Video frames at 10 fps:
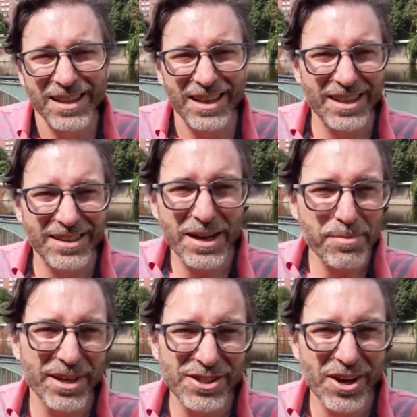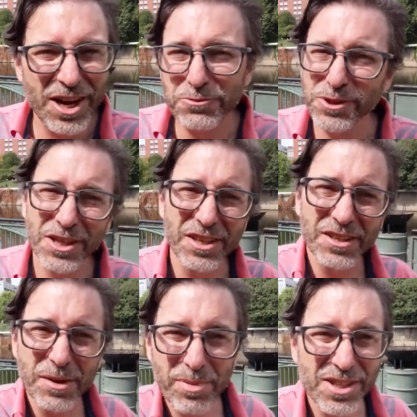that the dipping sauce wasn't the
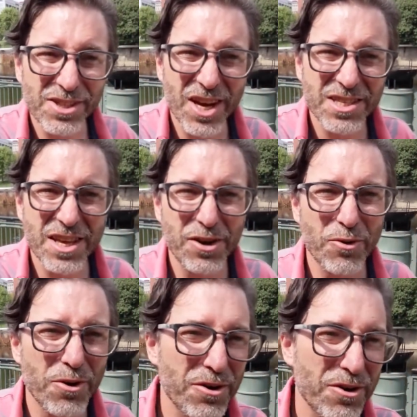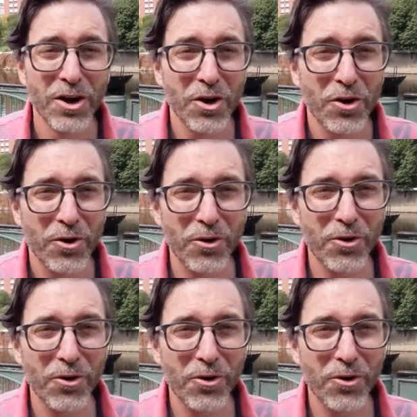dipping sauce that you ordered or,